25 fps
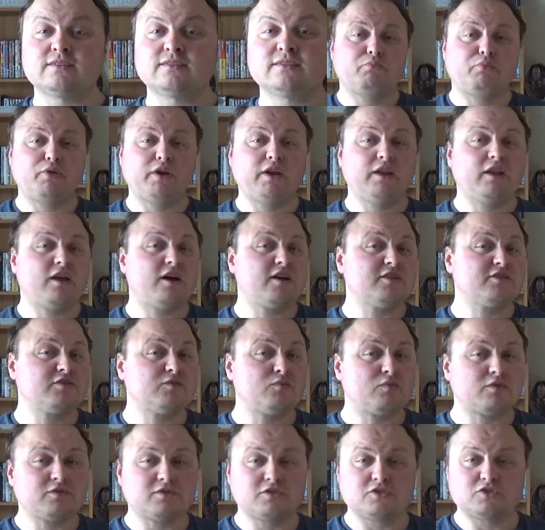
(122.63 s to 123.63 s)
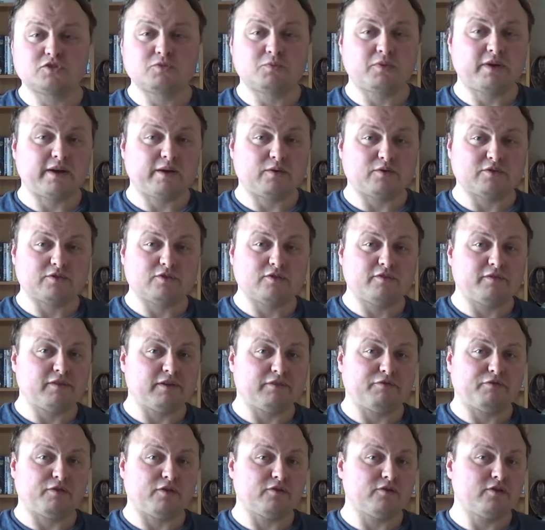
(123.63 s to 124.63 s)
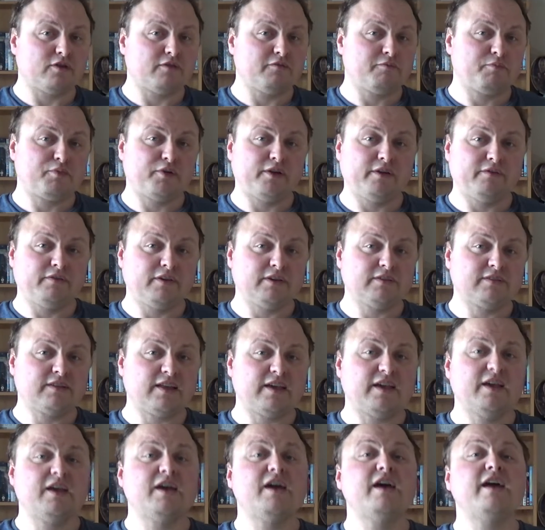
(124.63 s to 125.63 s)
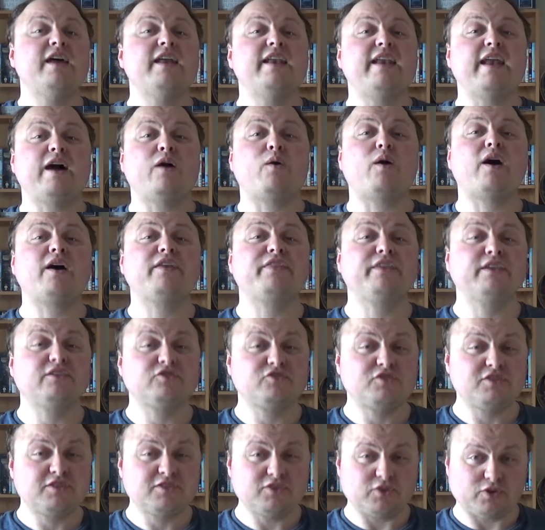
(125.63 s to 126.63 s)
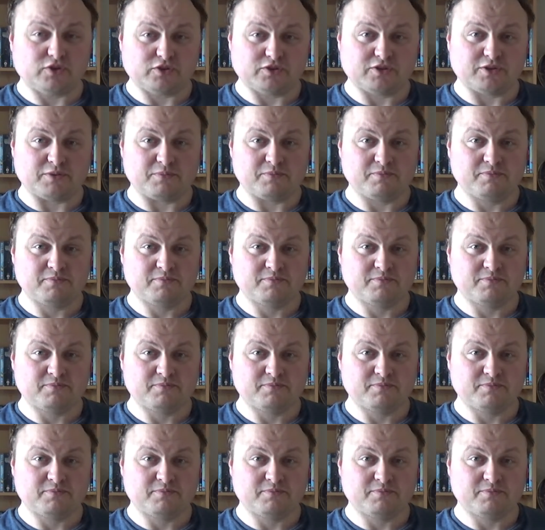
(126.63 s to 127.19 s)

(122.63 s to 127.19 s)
Brie Larson wasn't someone I was overly fond of previously. Now I think she's awesome.